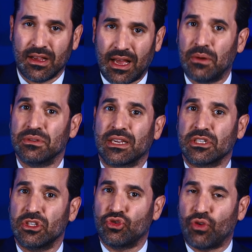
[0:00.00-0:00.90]
I was
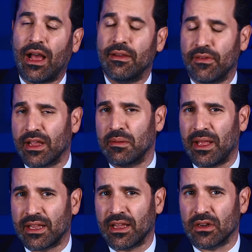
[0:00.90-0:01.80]
actually driving and
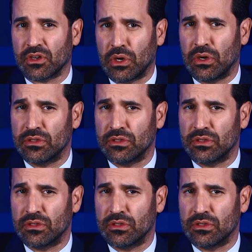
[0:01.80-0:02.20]
making a turn.